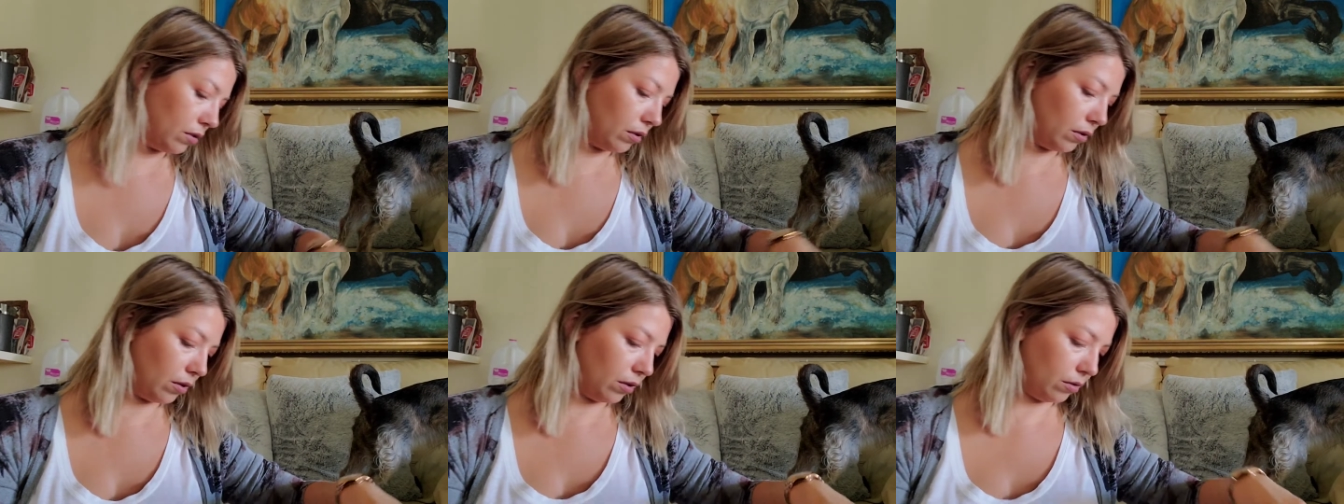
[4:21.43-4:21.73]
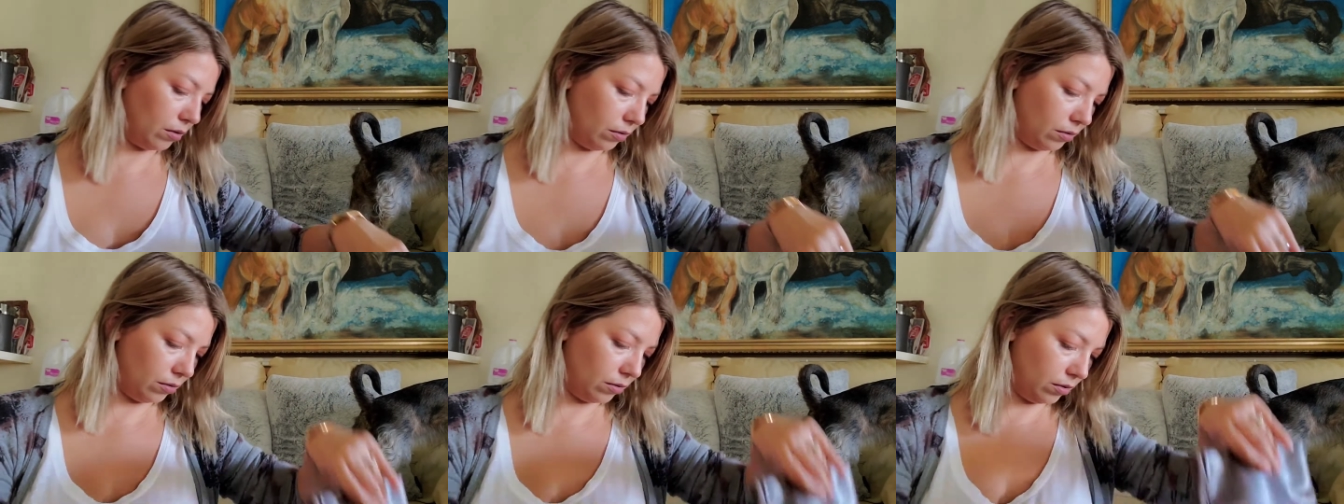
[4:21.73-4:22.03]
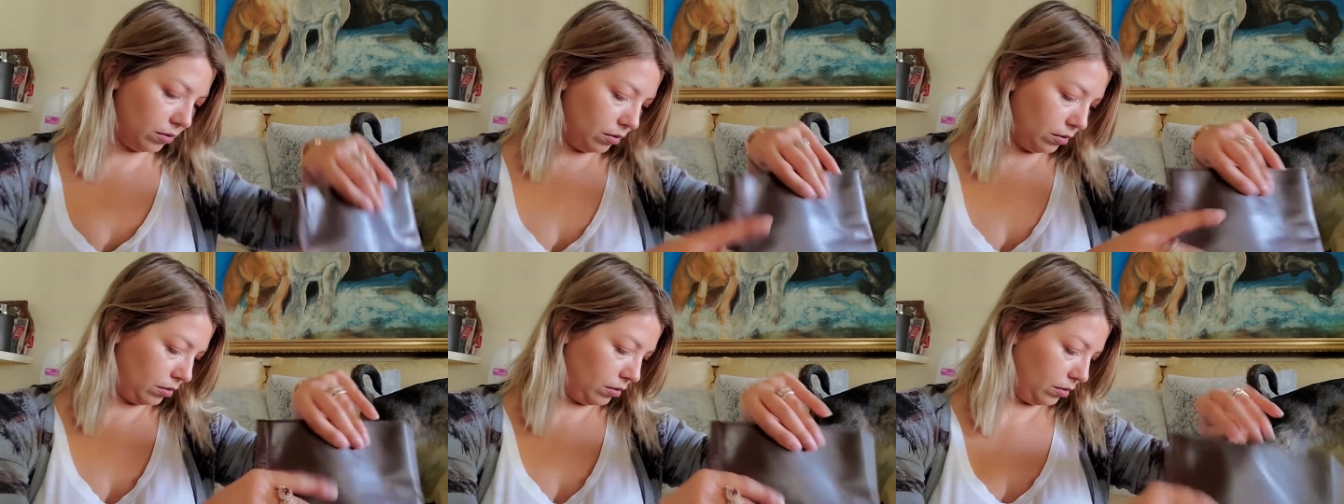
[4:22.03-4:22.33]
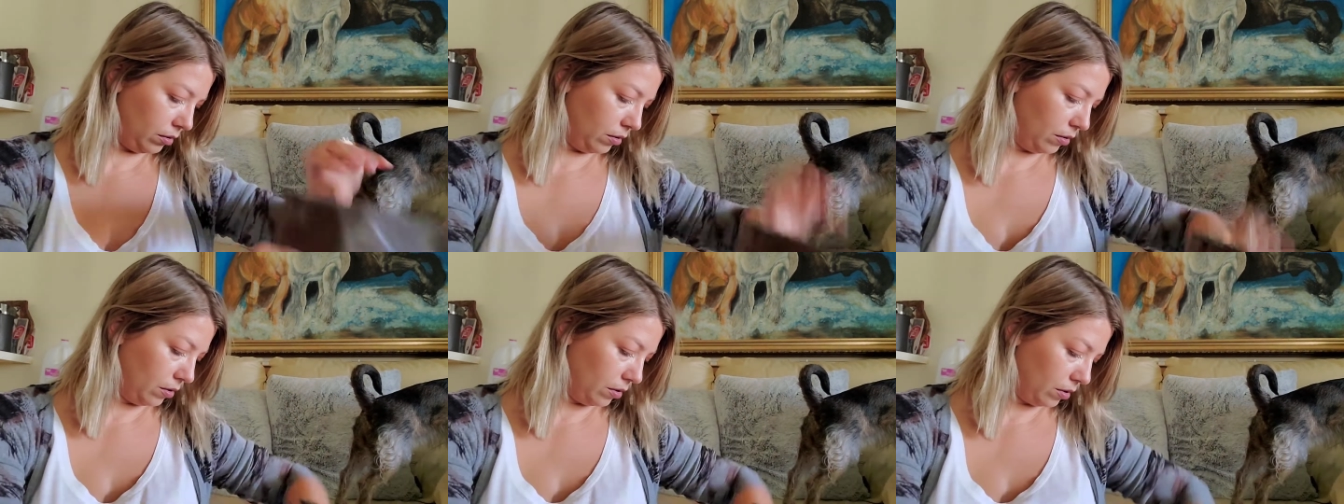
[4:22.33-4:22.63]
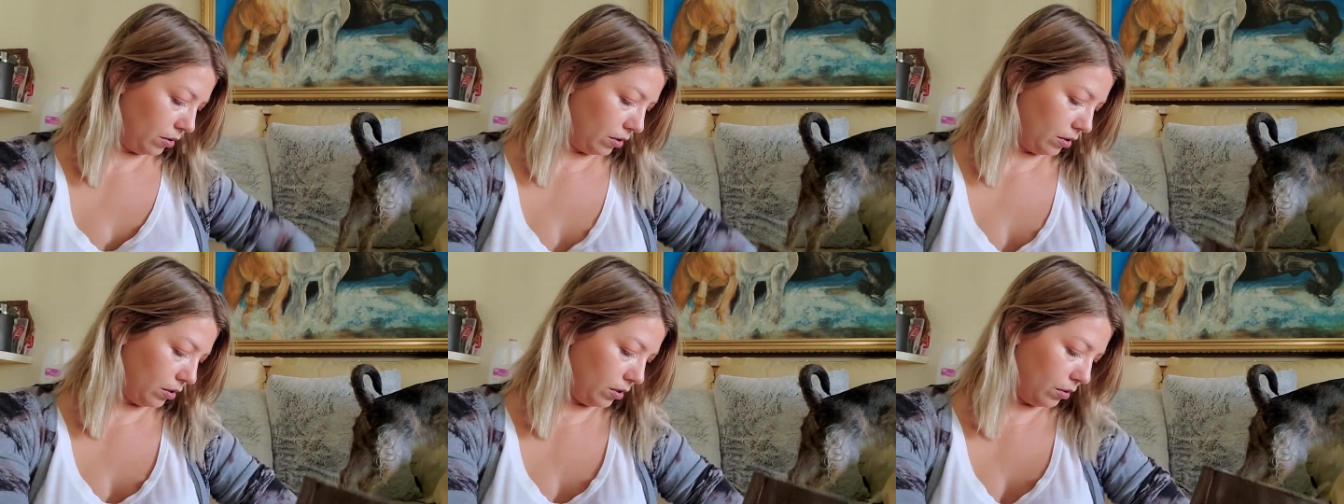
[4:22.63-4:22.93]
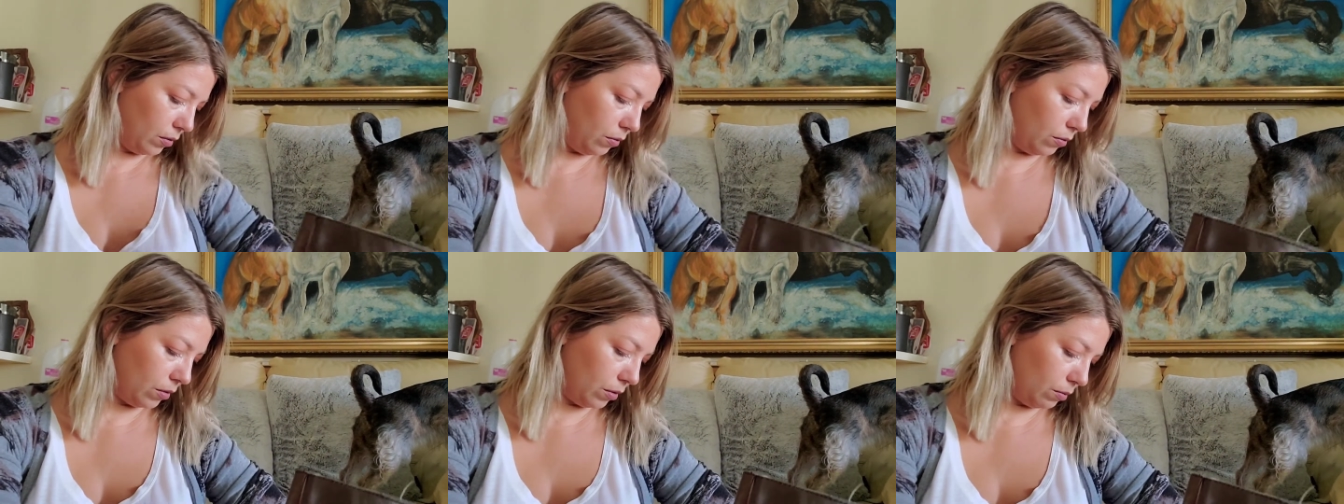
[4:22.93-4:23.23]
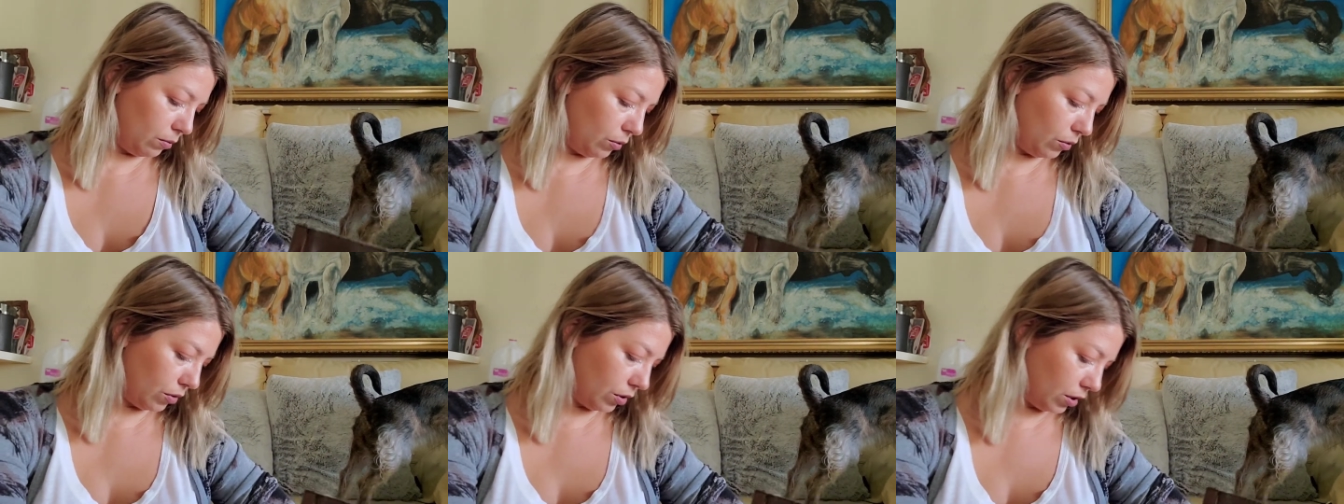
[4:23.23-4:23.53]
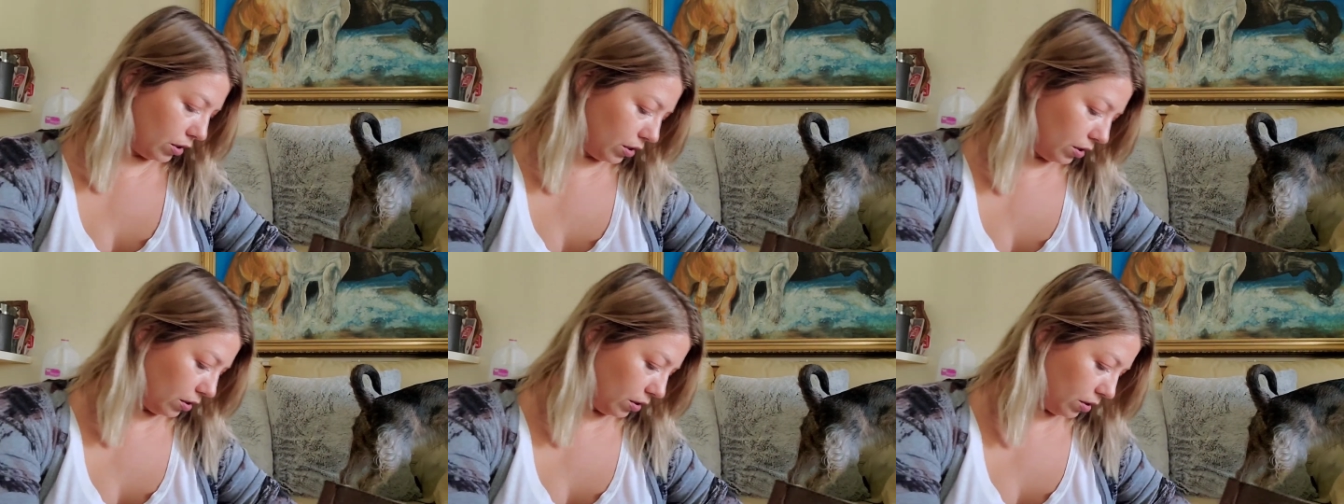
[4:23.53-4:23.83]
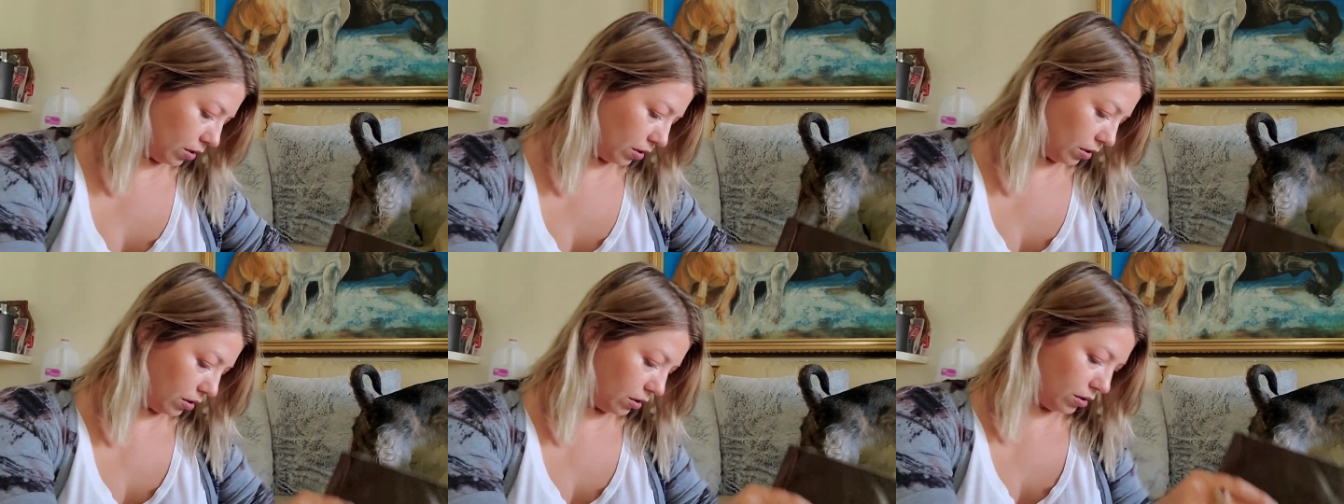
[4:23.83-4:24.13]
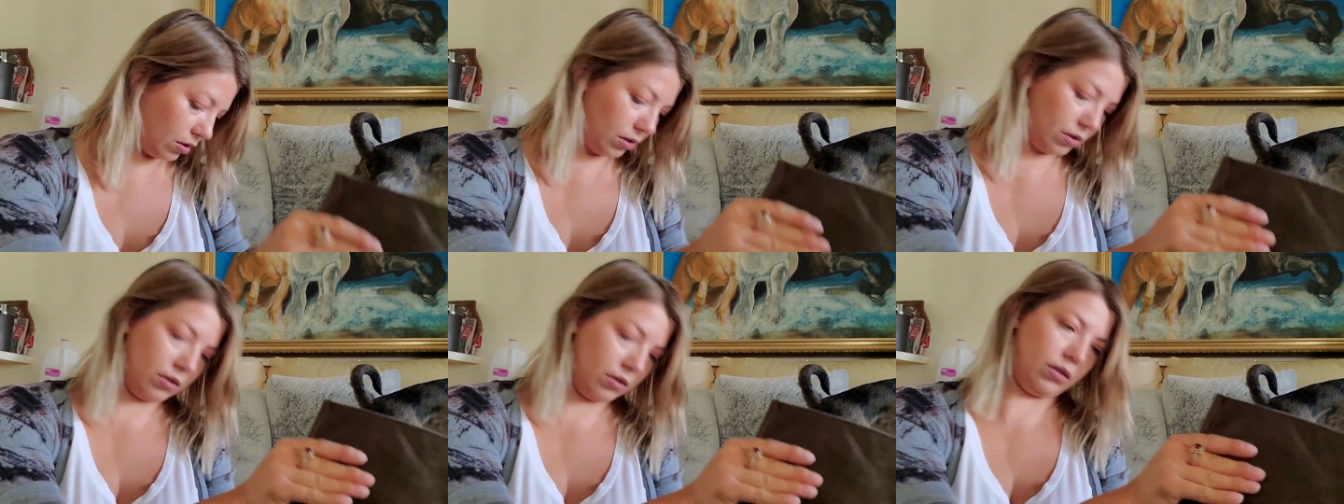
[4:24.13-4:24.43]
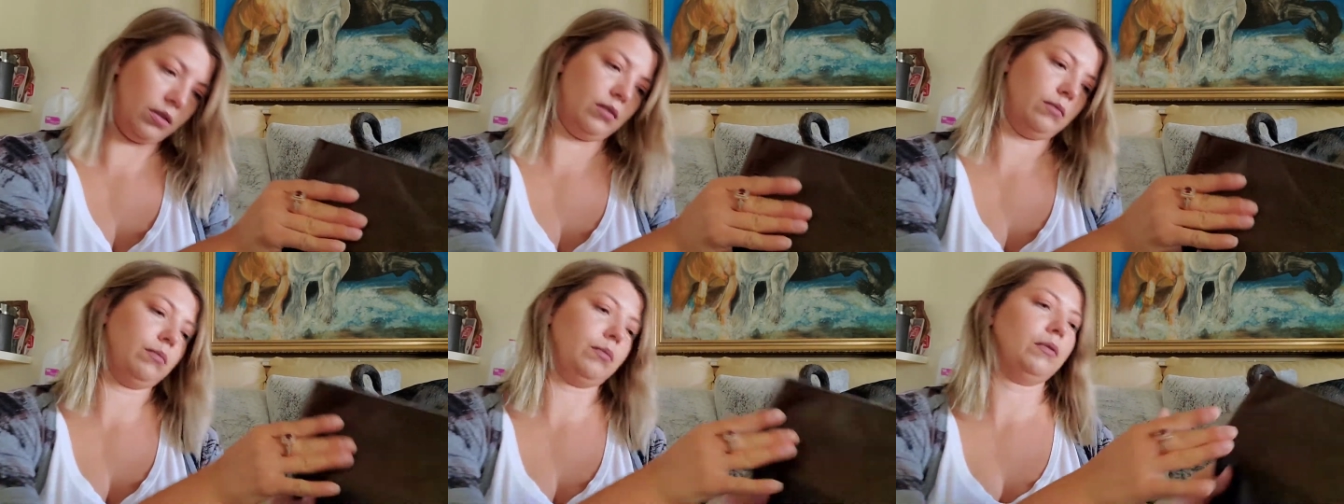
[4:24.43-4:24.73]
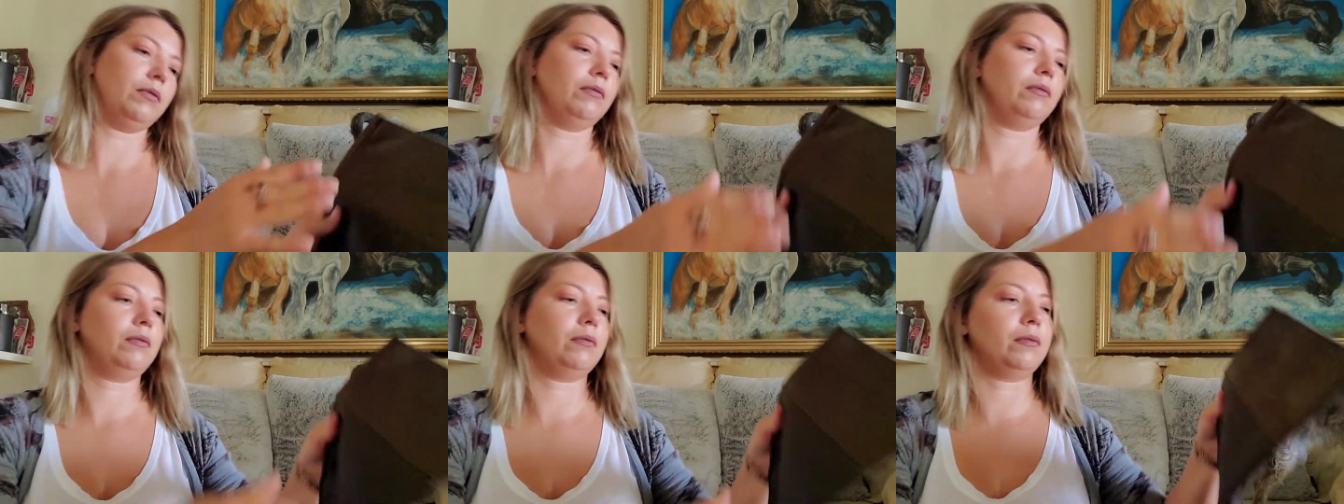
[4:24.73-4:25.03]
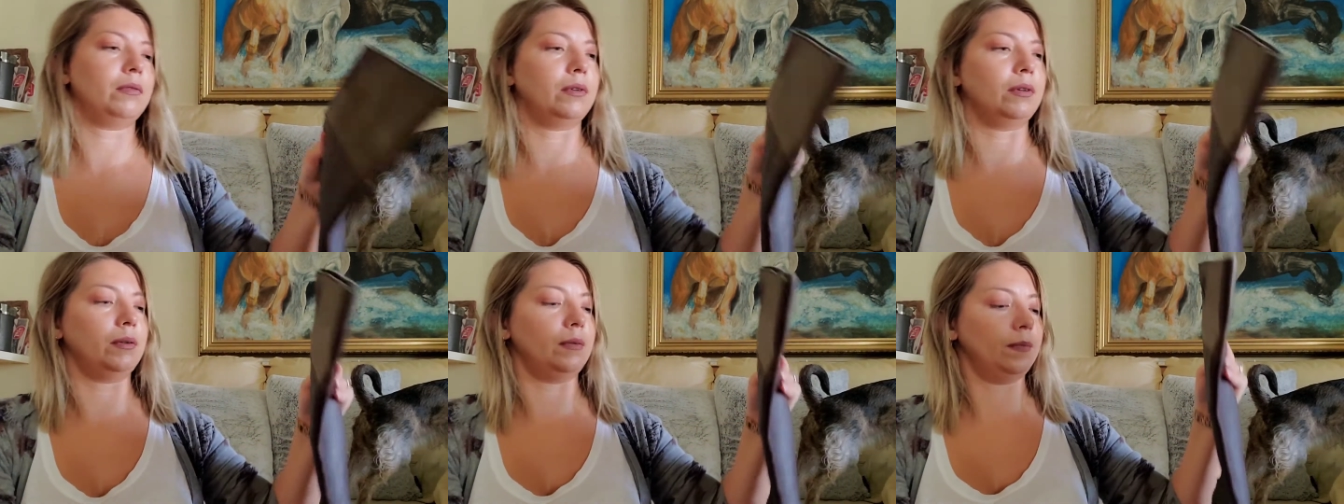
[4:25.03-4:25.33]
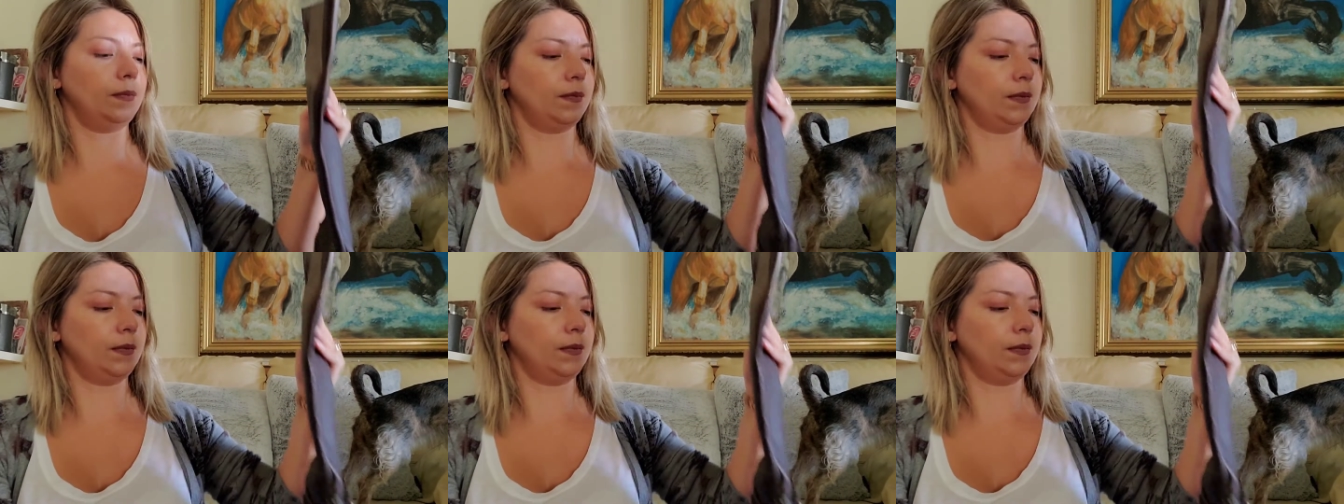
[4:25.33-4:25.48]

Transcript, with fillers: Oh, see one more I didn't see before.